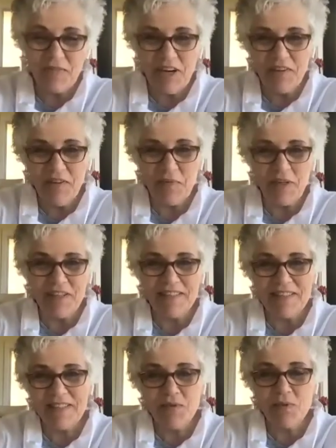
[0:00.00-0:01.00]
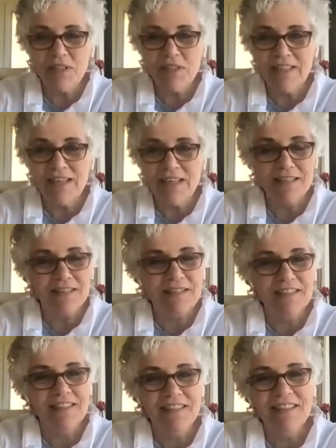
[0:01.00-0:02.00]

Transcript: for having me. This is really nice.